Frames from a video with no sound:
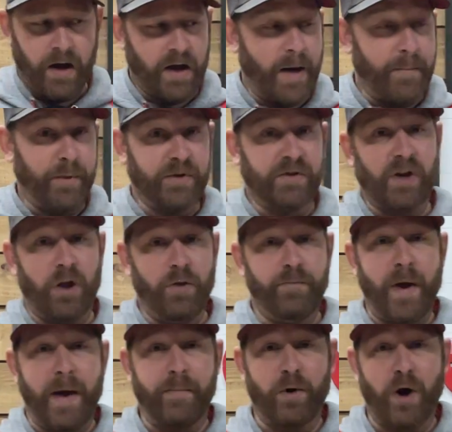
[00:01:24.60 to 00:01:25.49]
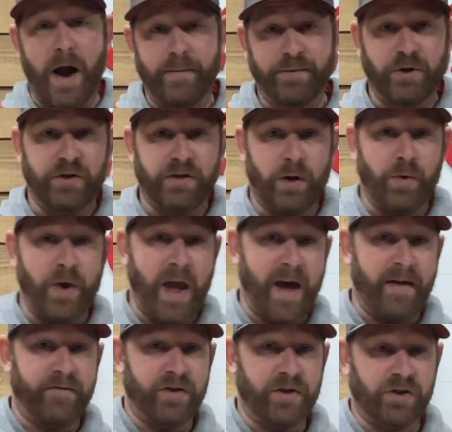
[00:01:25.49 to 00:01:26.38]
couple salt and pepper options that we
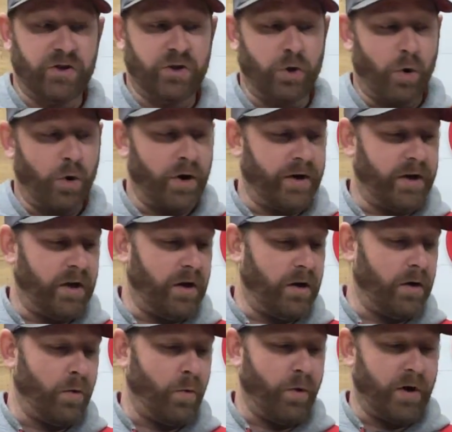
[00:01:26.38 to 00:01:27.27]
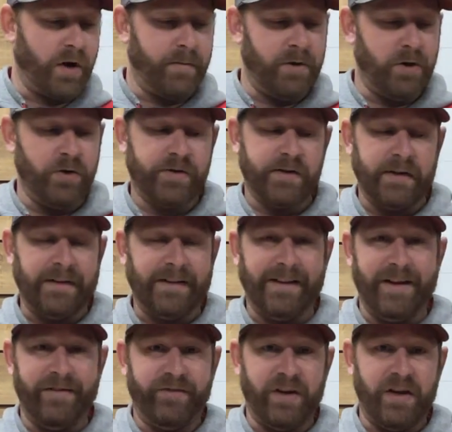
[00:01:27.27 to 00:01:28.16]
have in the store here. We're going to be using
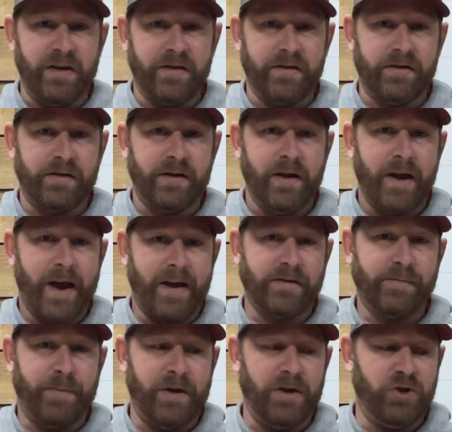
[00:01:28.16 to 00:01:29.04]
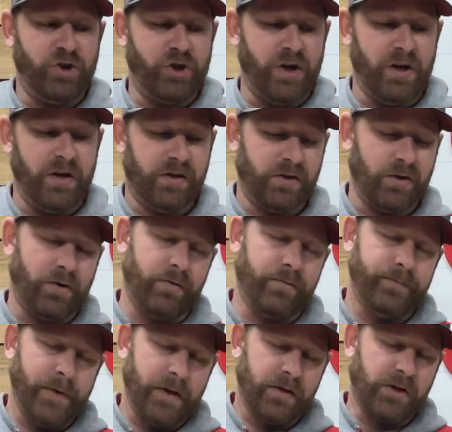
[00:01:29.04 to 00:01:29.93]
Livia's SPG,
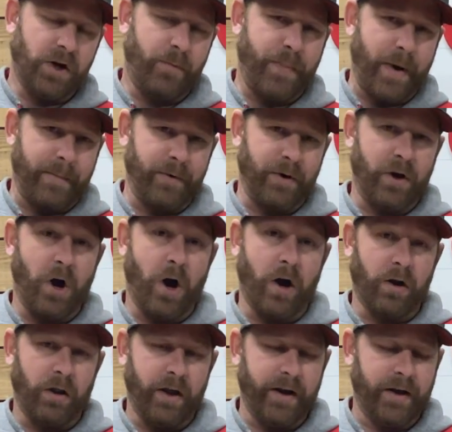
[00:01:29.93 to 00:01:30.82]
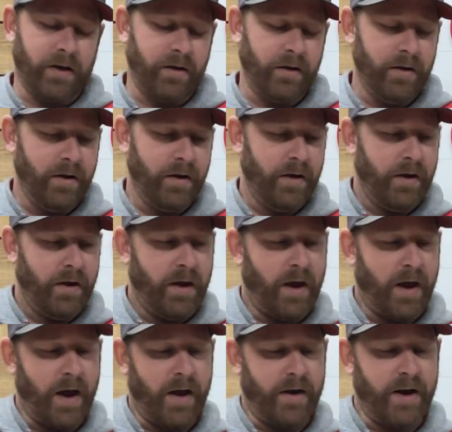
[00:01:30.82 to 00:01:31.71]
so salt, pepper, garlic.
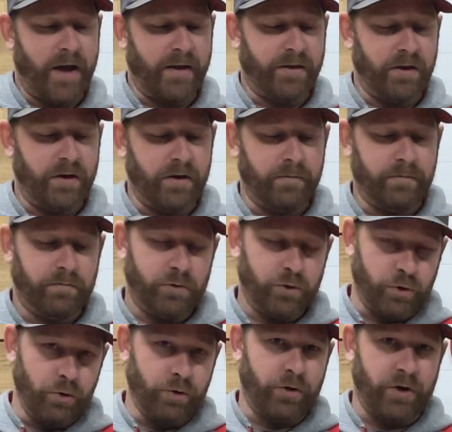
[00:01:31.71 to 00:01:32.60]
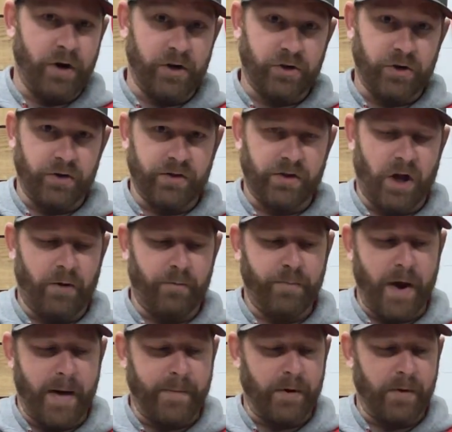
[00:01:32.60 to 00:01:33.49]
Not the true traditional salt
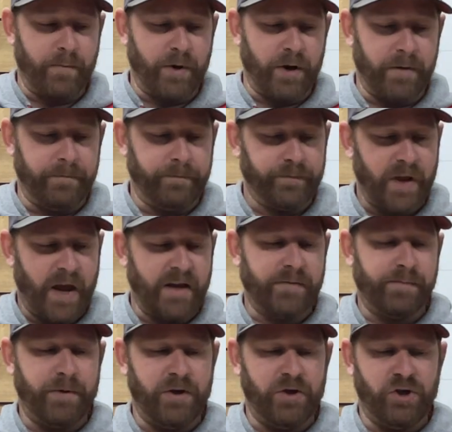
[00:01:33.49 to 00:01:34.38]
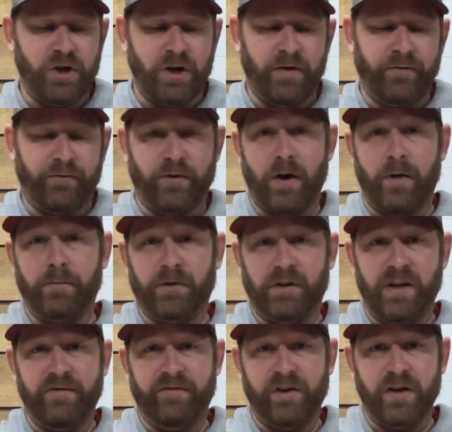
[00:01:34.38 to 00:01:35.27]
and pepper, but SPG from
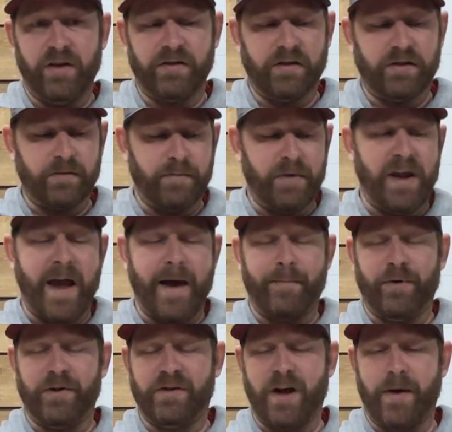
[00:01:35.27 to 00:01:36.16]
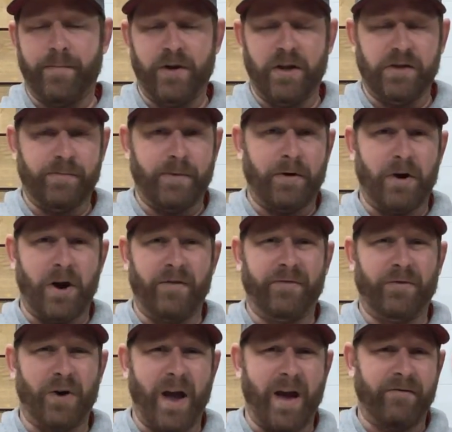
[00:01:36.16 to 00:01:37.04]
Livia's. It's a Minneapolis company. It's been around
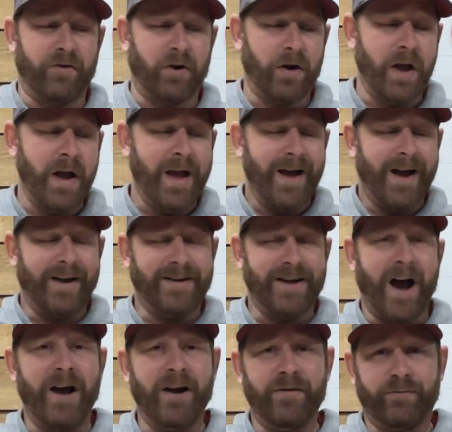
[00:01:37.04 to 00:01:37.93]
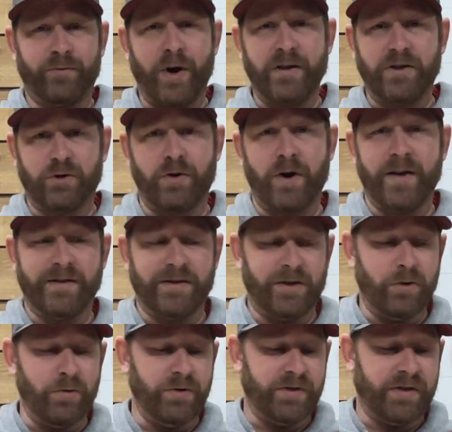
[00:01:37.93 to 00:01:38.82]
forever. A ton of restaurants
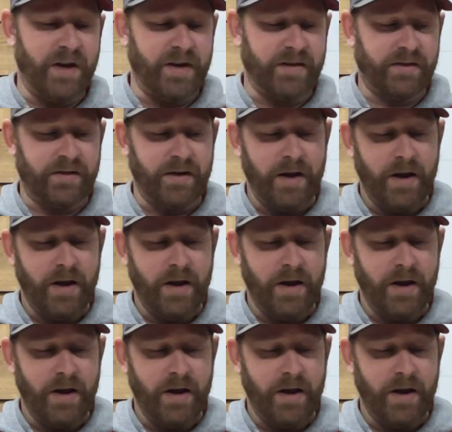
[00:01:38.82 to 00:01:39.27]
use this.